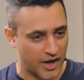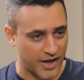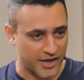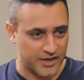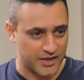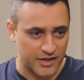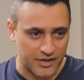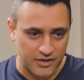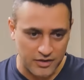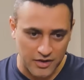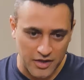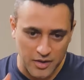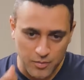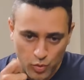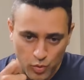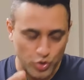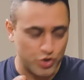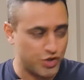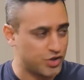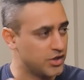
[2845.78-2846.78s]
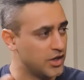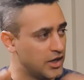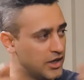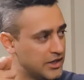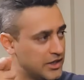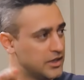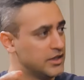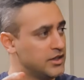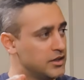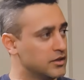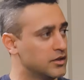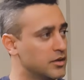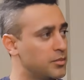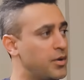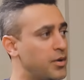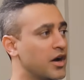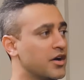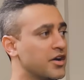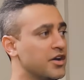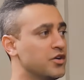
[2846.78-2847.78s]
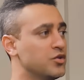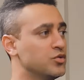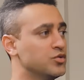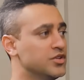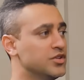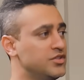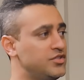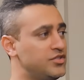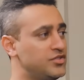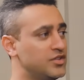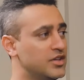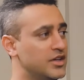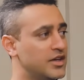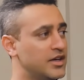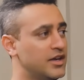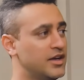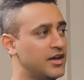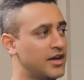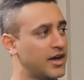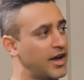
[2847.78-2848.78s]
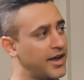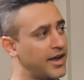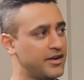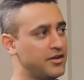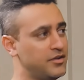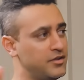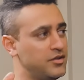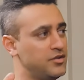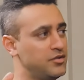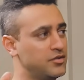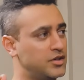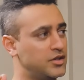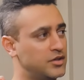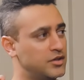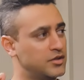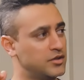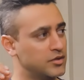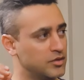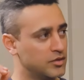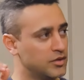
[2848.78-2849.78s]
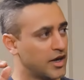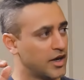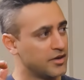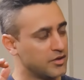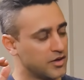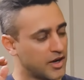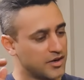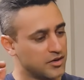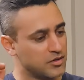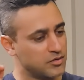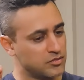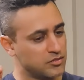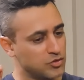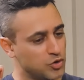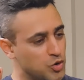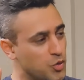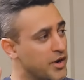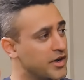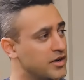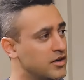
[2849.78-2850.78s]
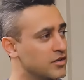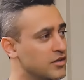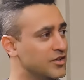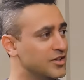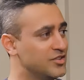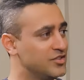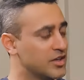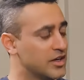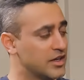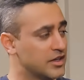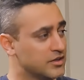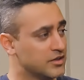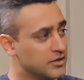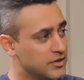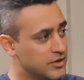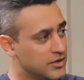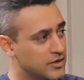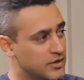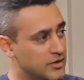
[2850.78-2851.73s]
I can emotionally plug into this and do it convincingly.